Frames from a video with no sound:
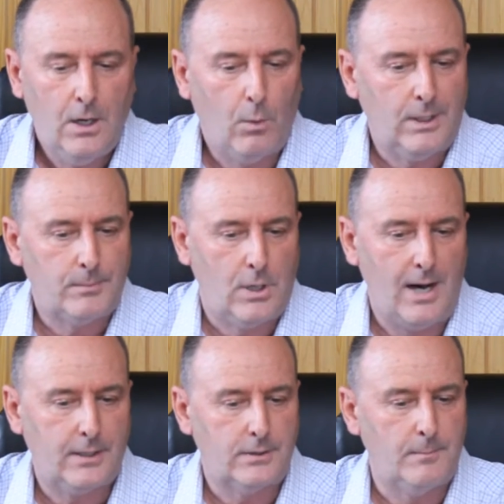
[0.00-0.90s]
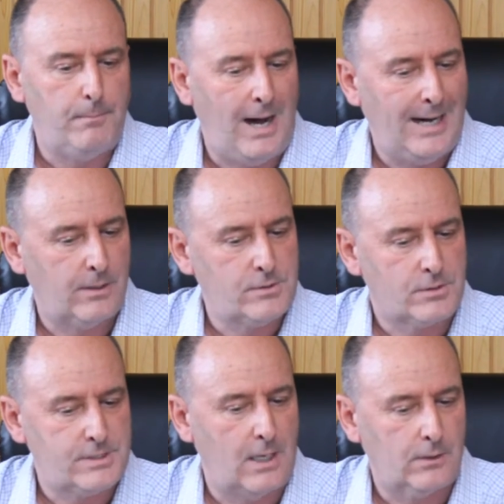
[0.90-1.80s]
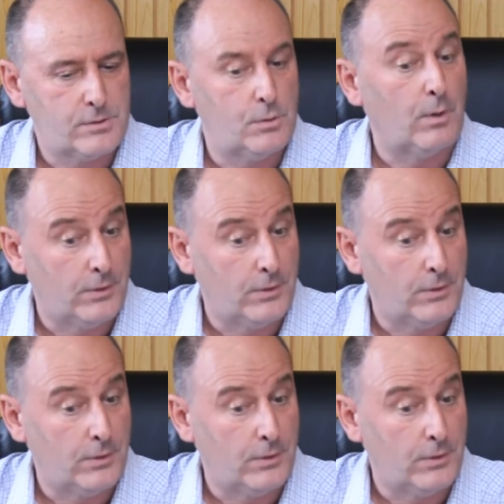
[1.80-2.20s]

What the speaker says: when I'm talking to buyers or sellers who